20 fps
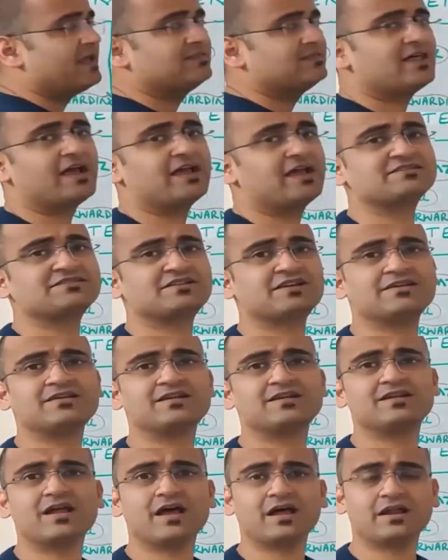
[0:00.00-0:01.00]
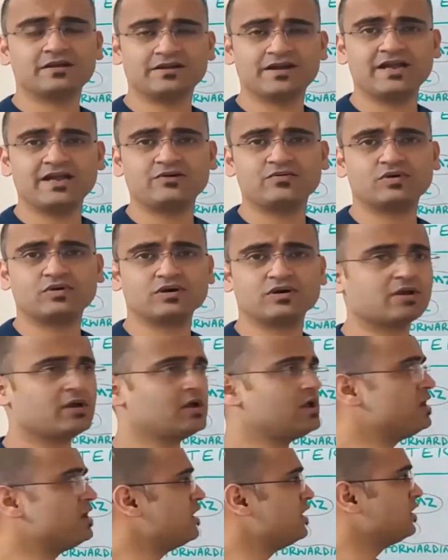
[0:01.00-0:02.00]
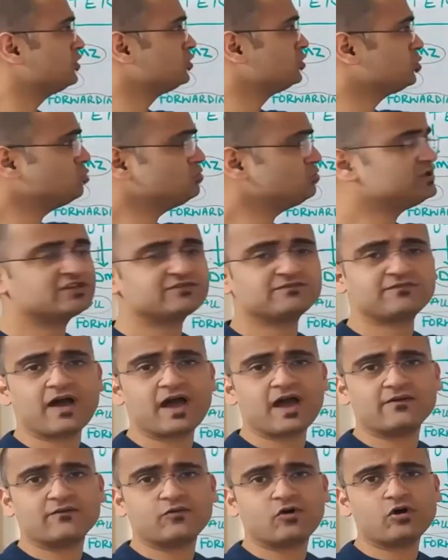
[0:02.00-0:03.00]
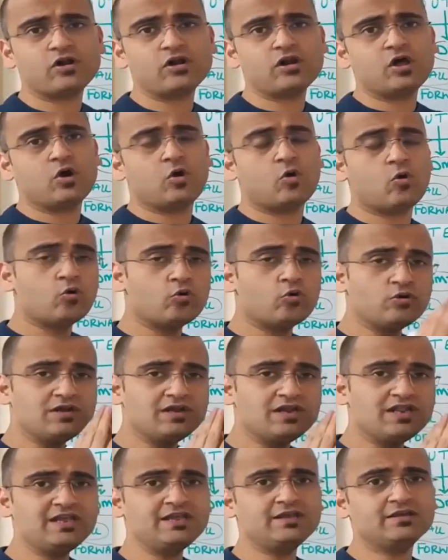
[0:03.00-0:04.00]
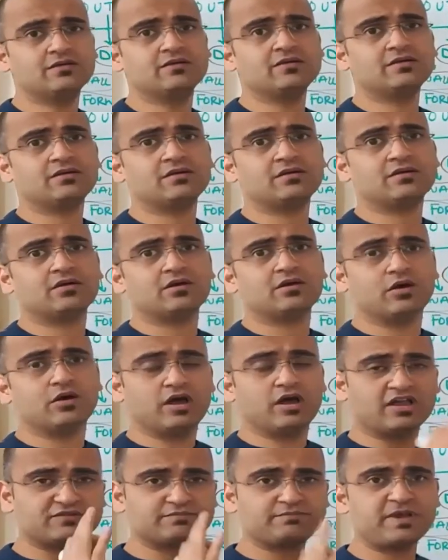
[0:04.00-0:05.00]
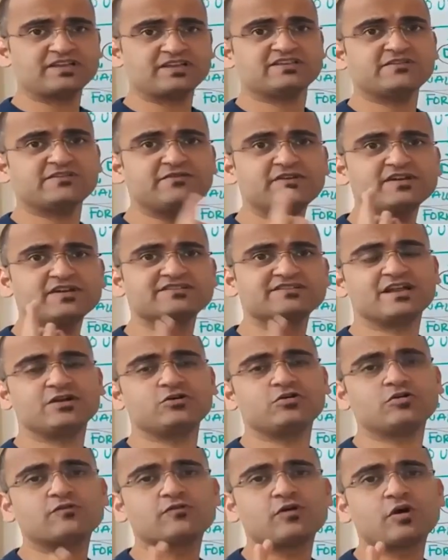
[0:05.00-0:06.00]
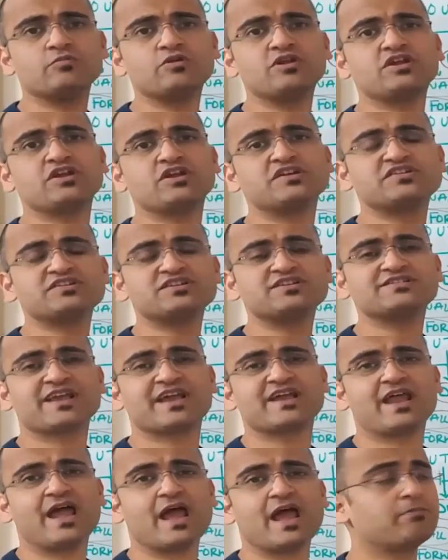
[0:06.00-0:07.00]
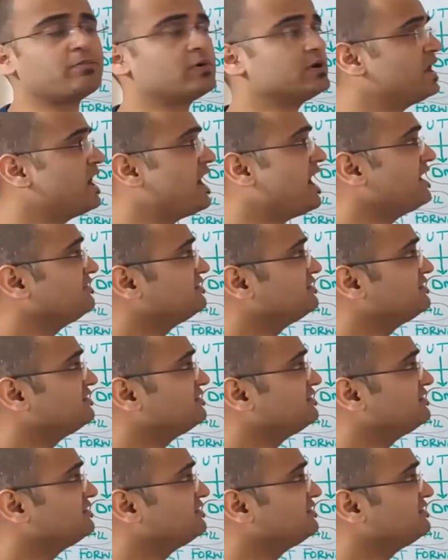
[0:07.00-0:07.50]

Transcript: and the external network. Through this firewall, only a specific set of communications can happen,